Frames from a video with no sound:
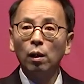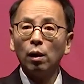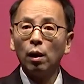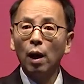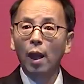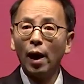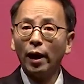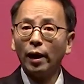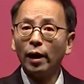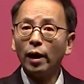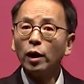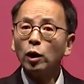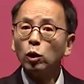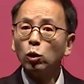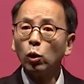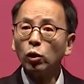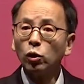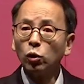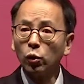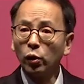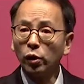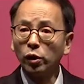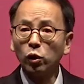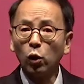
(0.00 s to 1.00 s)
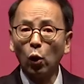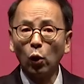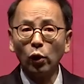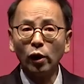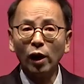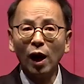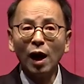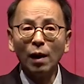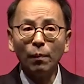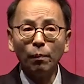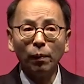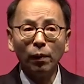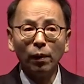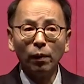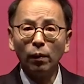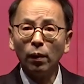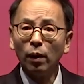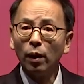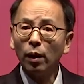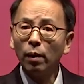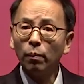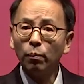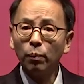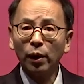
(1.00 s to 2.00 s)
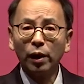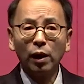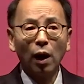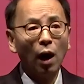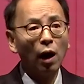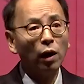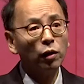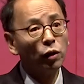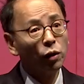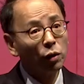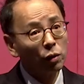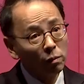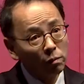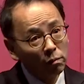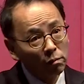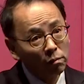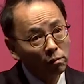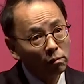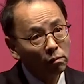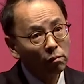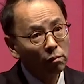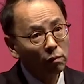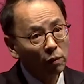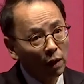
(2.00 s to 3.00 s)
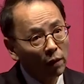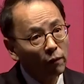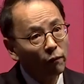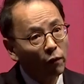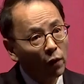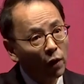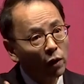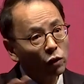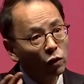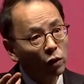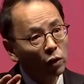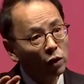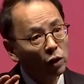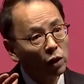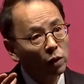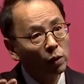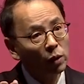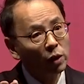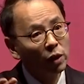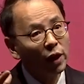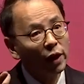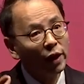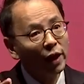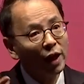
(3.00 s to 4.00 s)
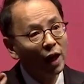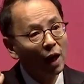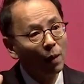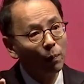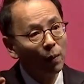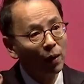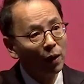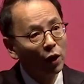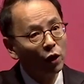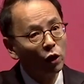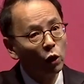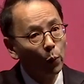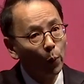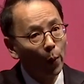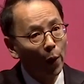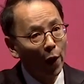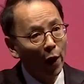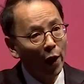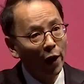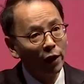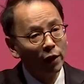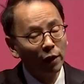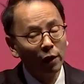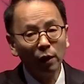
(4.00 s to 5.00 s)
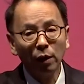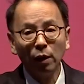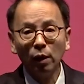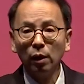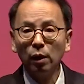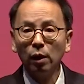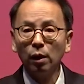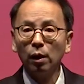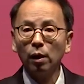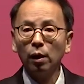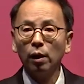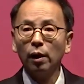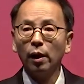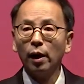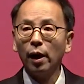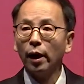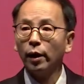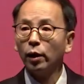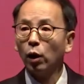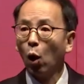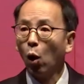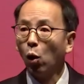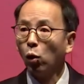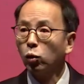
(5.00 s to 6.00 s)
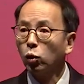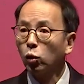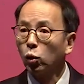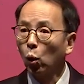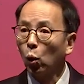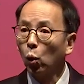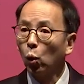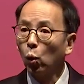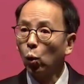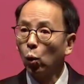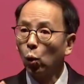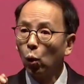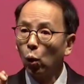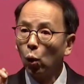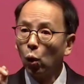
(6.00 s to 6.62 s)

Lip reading: and the interest rate is going up because inflation is ticking up a little bit, and also